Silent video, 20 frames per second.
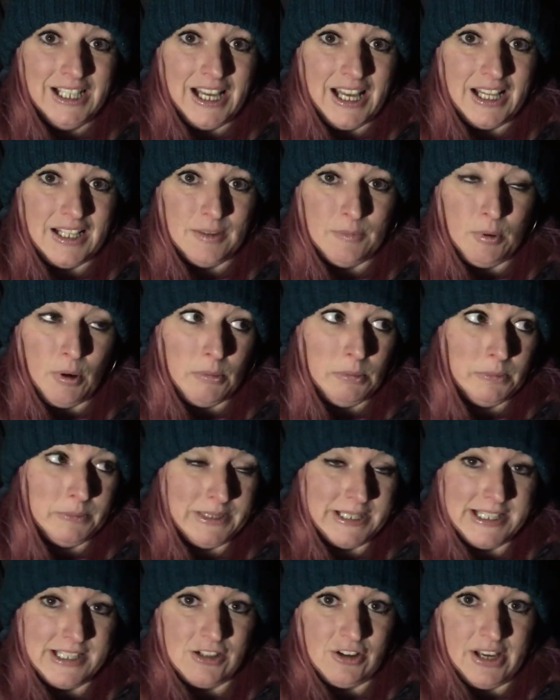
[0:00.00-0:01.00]
and
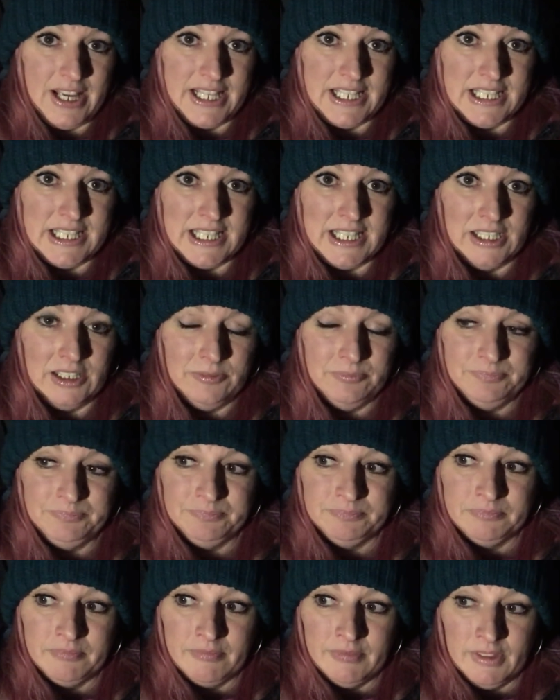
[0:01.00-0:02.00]
probably start editing,
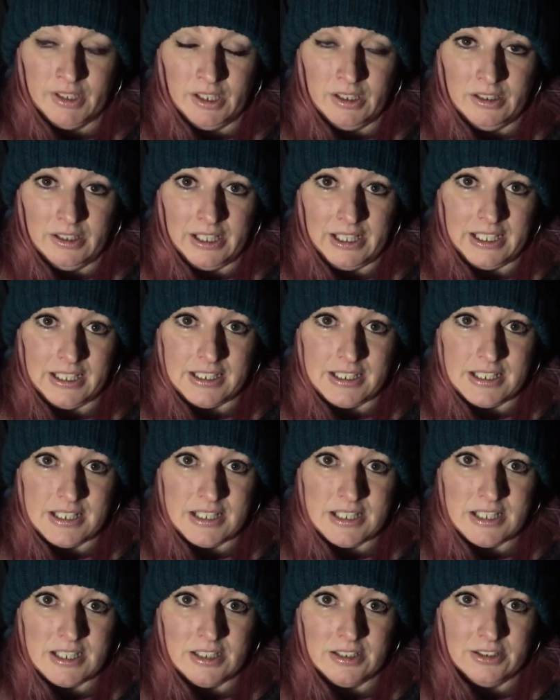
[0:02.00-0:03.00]

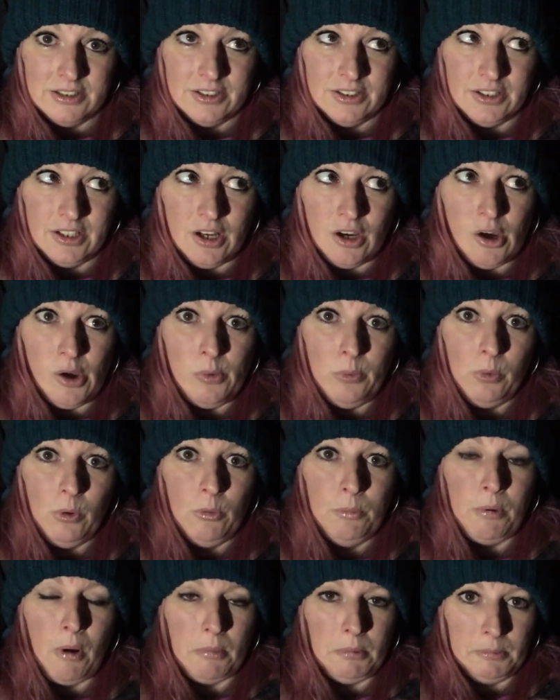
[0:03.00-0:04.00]
and I
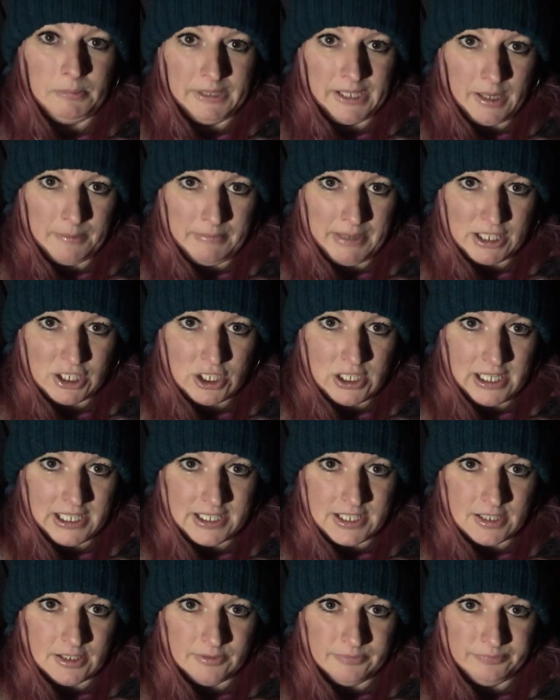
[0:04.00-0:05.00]
will probably come back to you
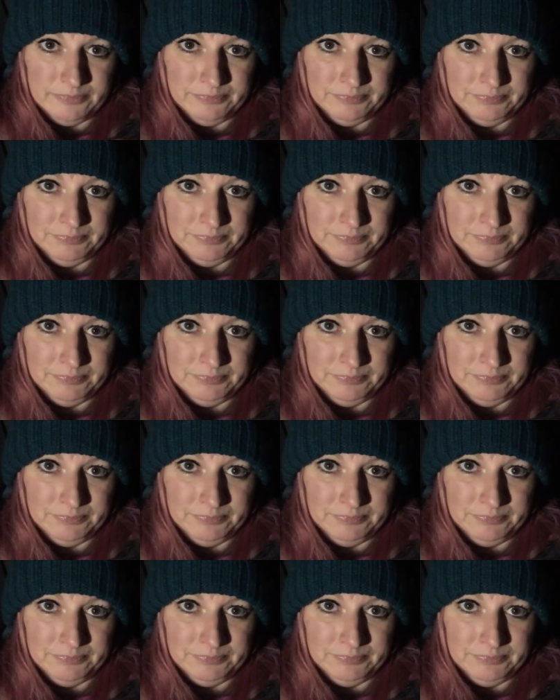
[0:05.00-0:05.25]
later